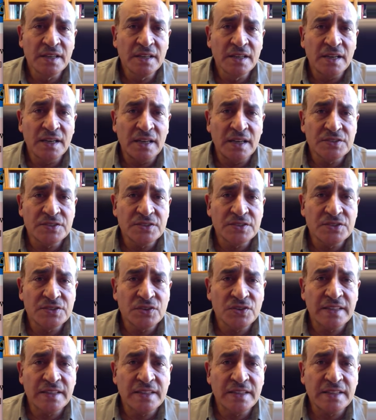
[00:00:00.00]
So that
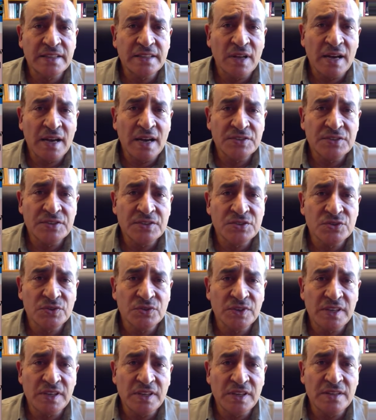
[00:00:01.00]
applies to
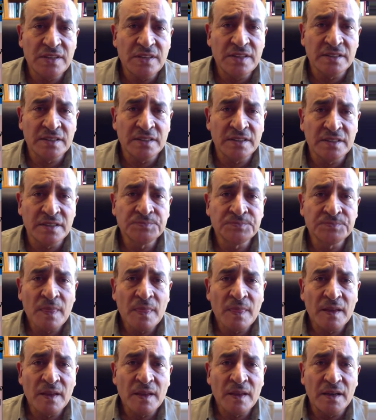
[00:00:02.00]
either
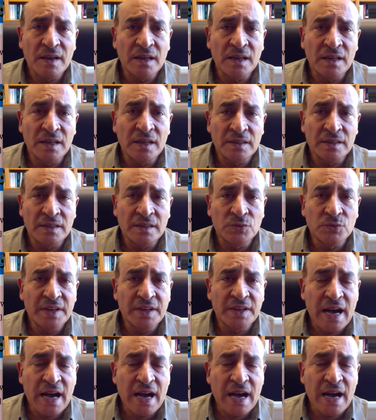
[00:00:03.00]

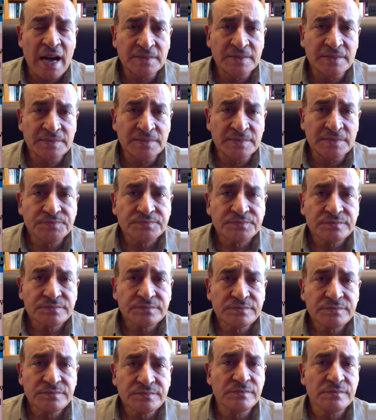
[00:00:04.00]
warehousing
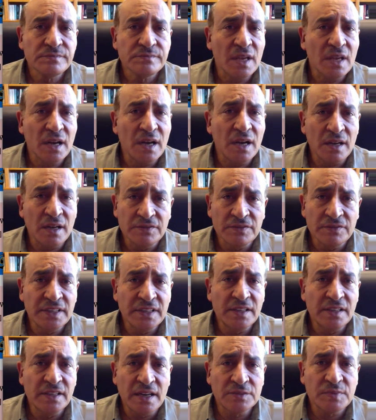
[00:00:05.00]
of very
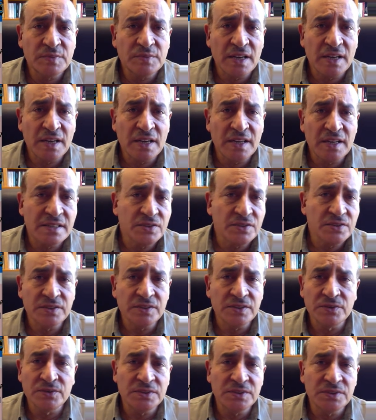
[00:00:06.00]
large products, so you
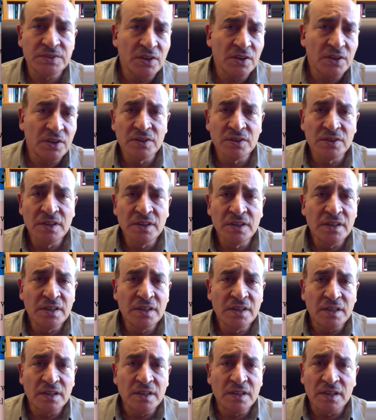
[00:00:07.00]
would know, a
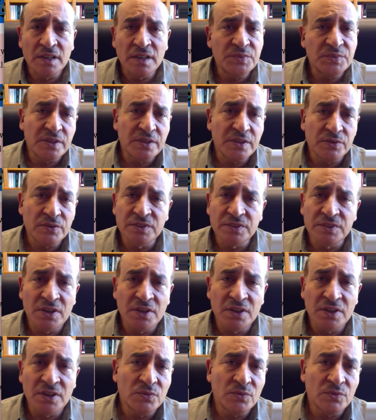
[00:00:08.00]
computer would
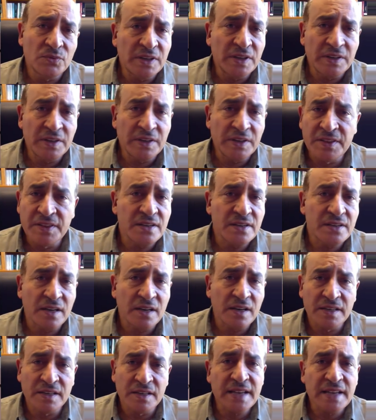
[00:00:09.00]
know where things are
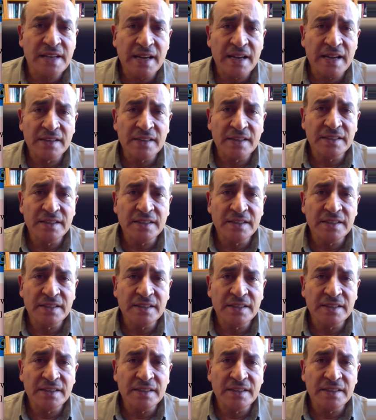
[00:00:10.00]
exactly,